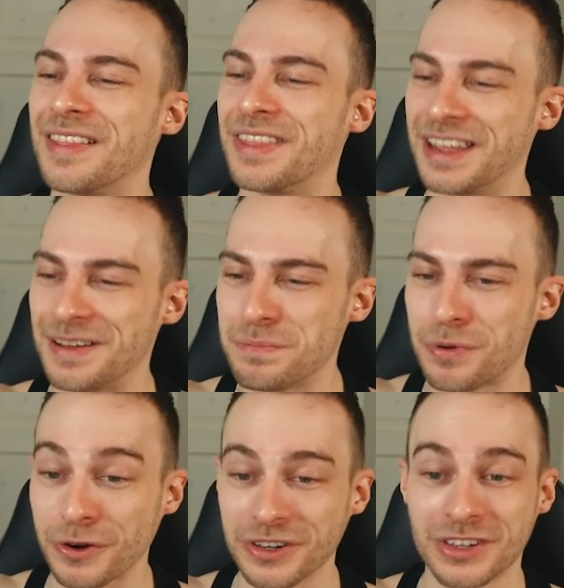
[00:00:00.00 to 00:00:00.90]
the
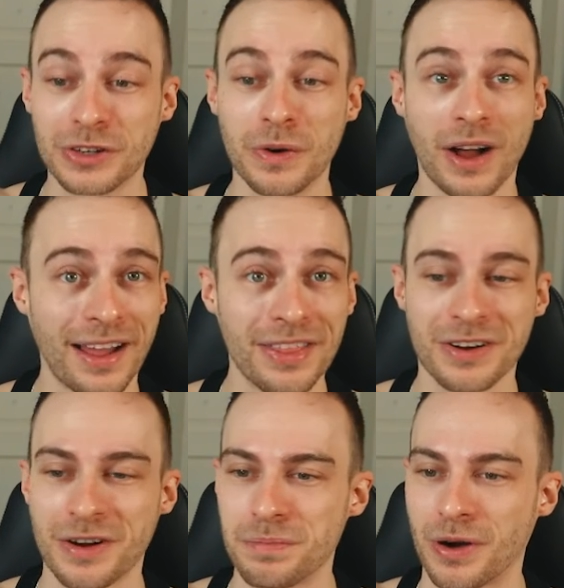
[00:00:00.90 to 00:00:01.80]
imports to other
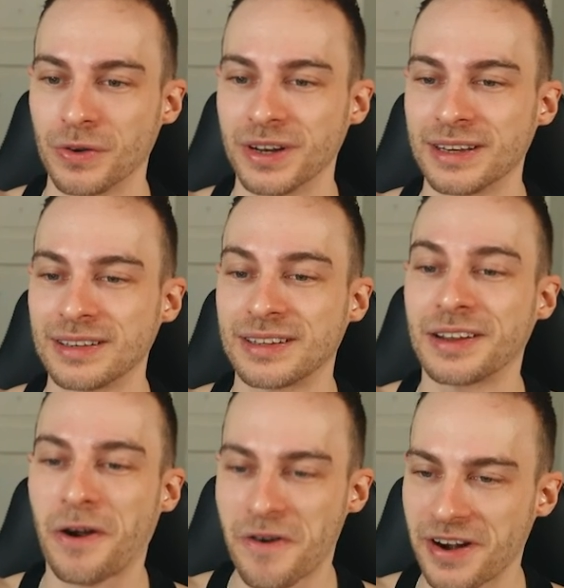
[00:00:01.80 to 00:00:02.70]
components
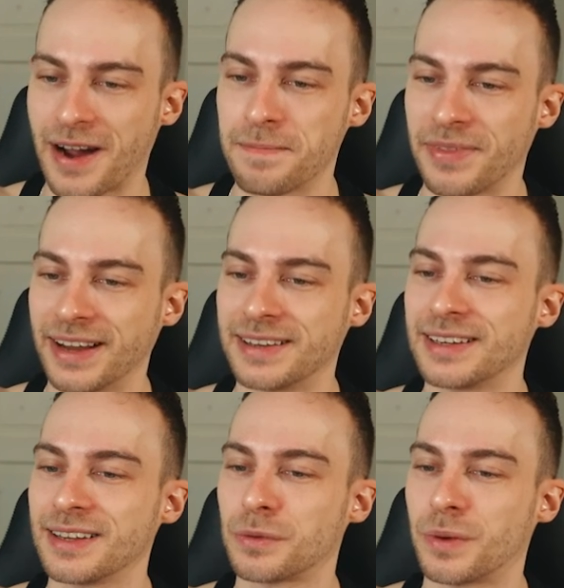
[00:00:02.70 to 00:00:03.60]
are
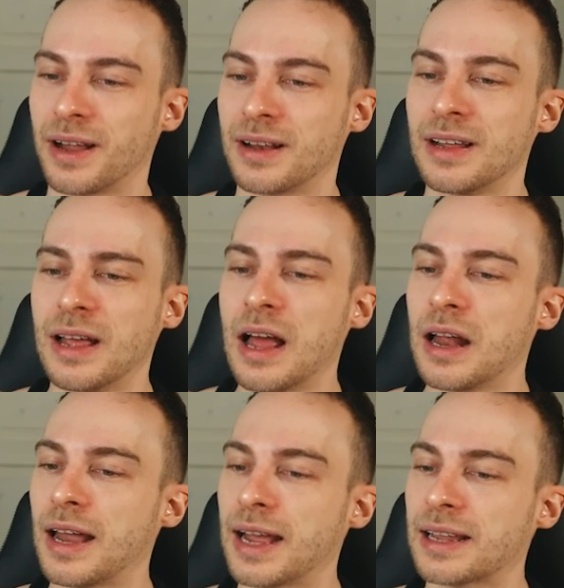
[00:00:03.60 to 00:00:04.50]
updated as well,
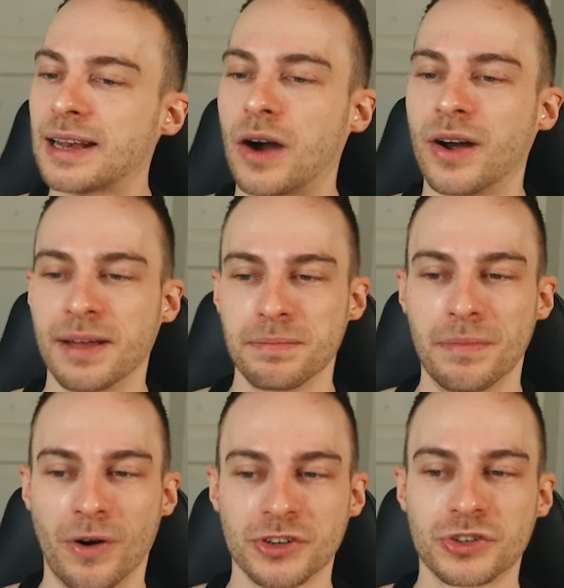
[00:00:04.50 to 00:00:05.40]
like in our app
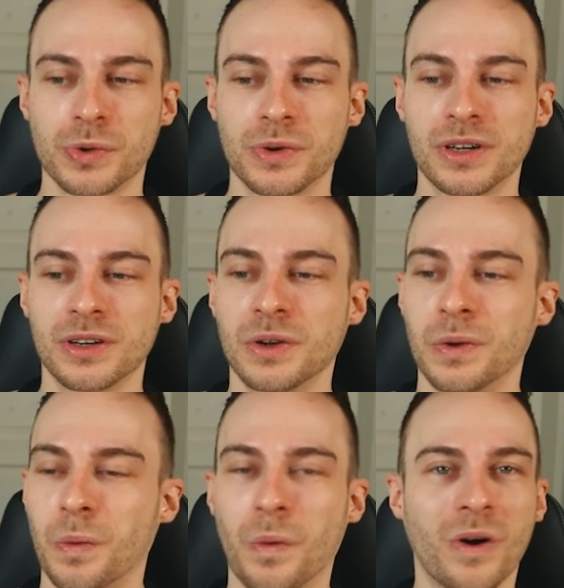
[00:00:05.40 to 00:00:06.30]
module
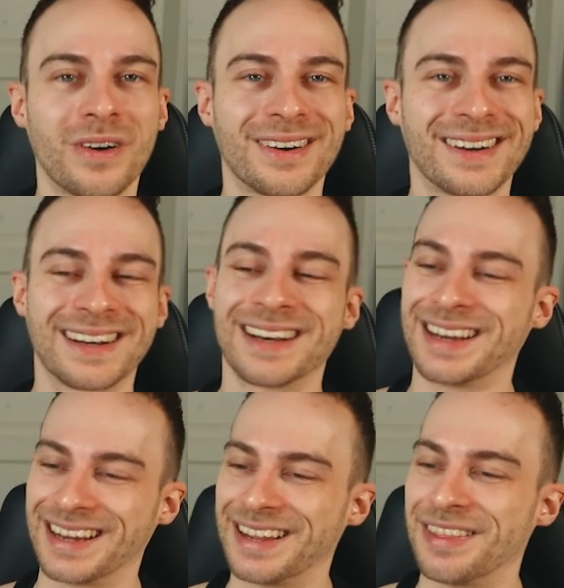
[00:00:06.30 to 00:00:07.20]
or
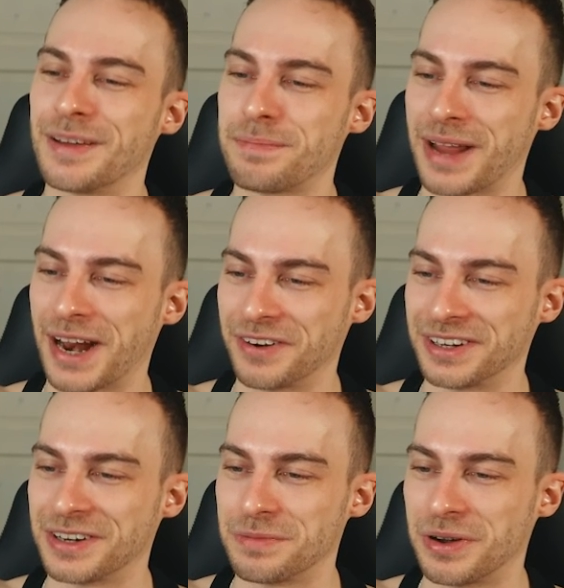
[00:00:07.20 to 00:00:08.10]
in the
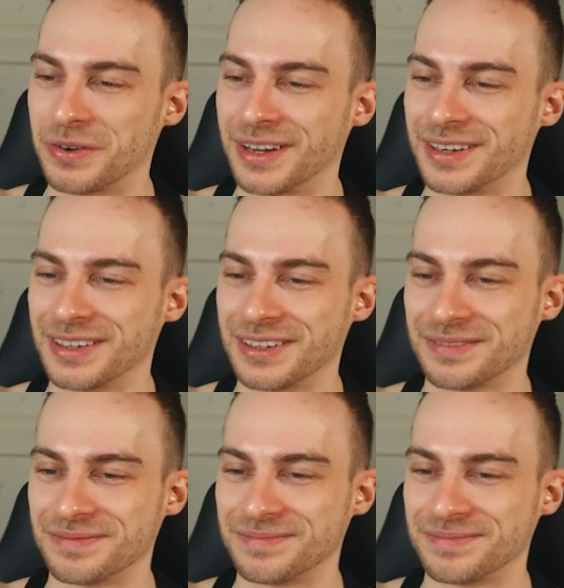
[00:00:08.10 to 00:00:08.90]
parent component.